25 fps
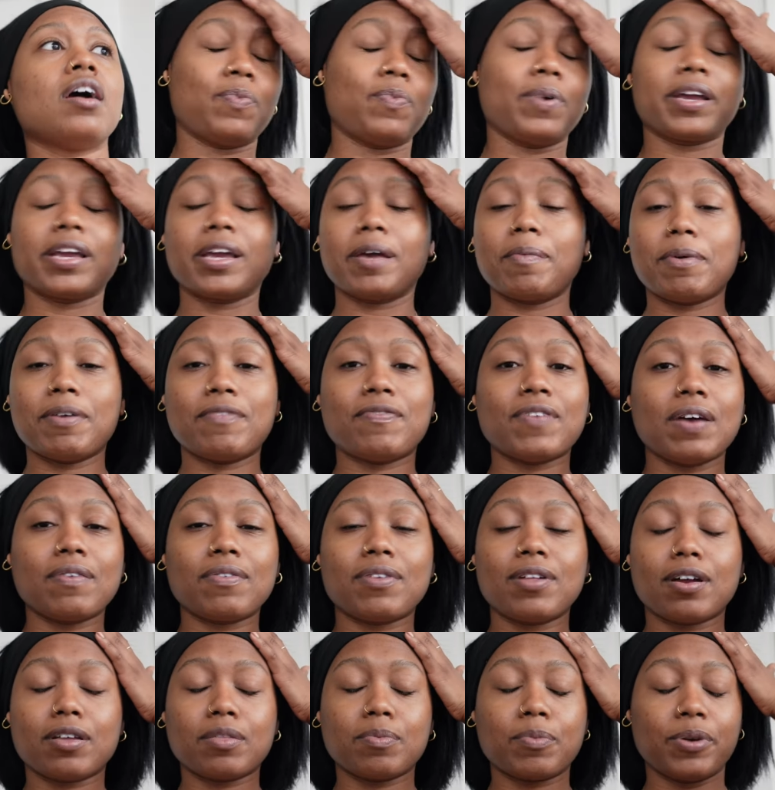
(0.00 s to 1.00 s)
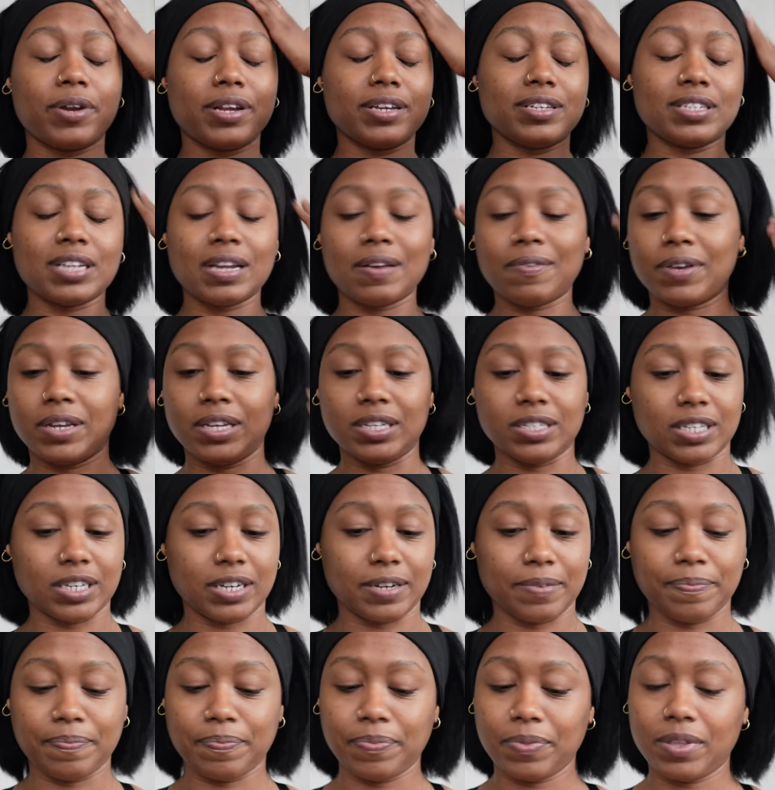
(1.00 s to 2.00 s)
Waking up at 5 o'clock in the morning is never
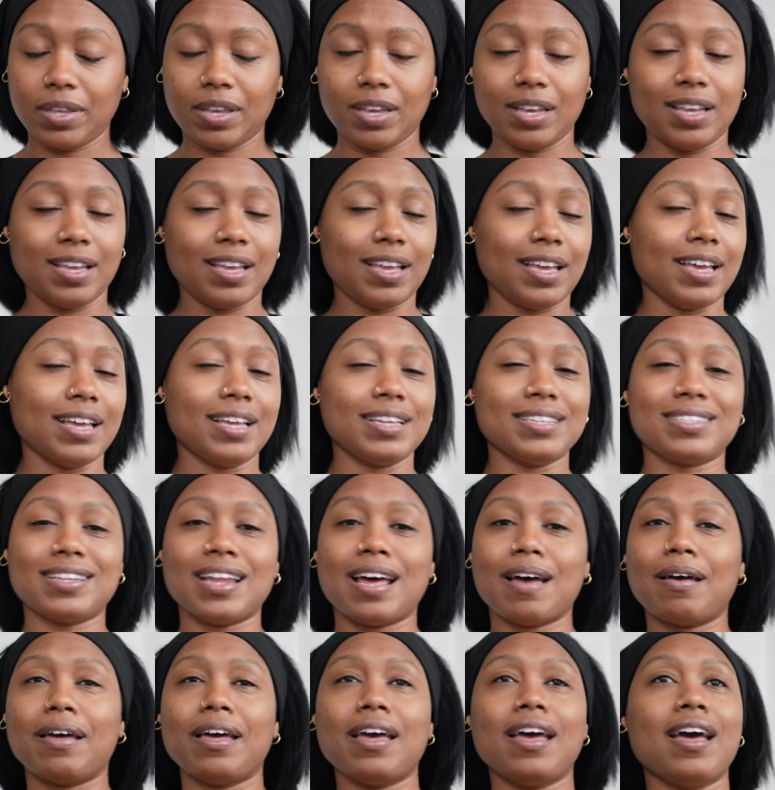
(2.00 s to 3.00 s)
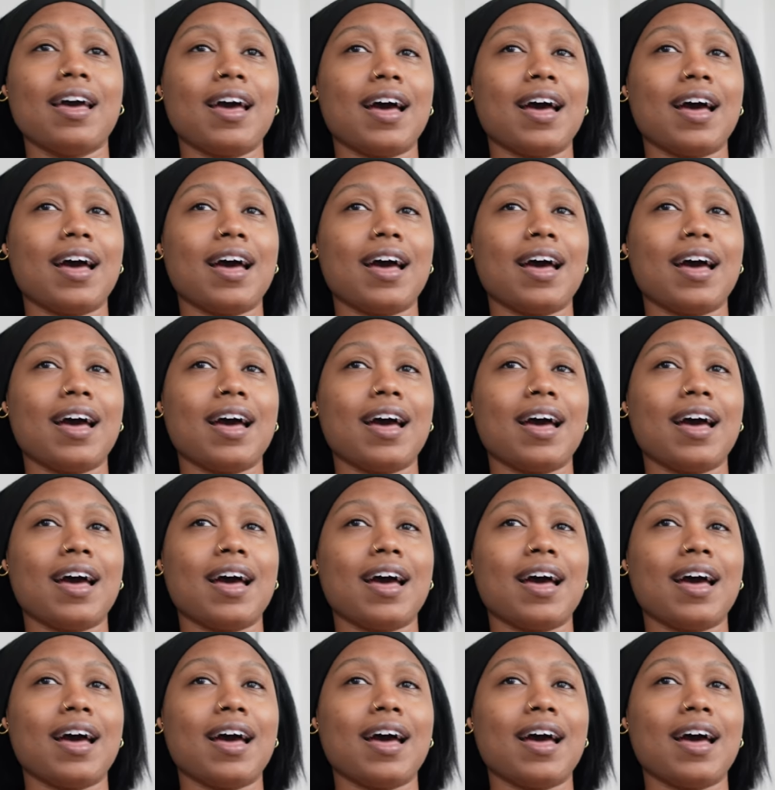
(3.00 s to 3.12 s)
easy. It is not.